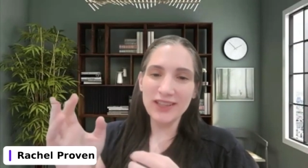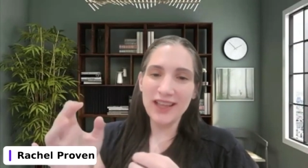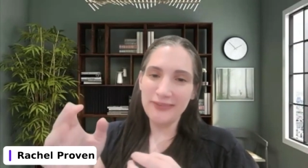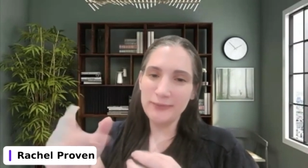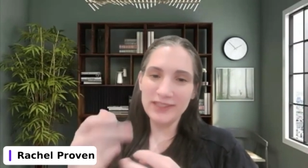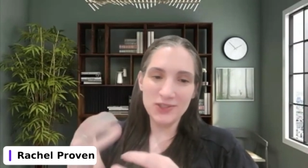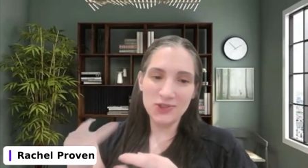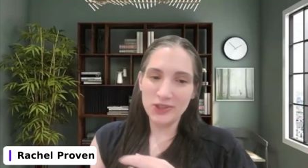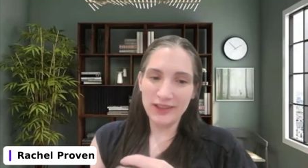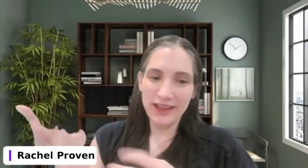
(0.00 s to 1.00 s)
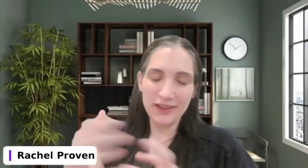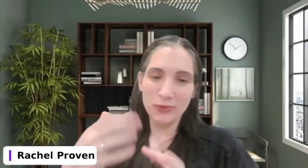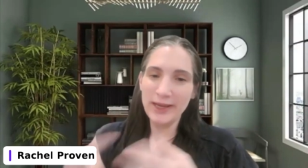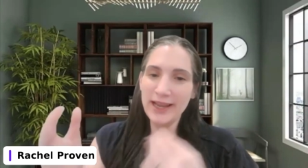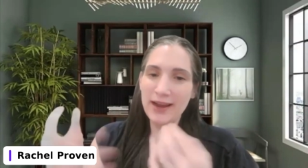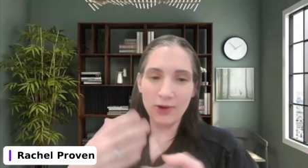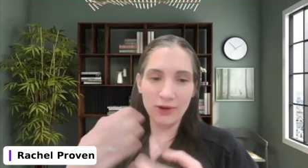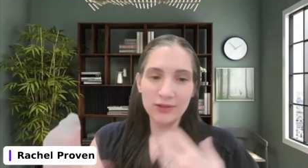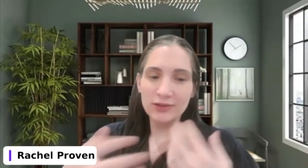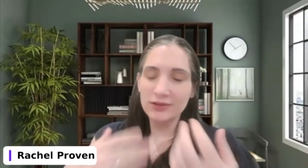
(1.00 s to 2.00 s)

live, but it's usually like a 3-hour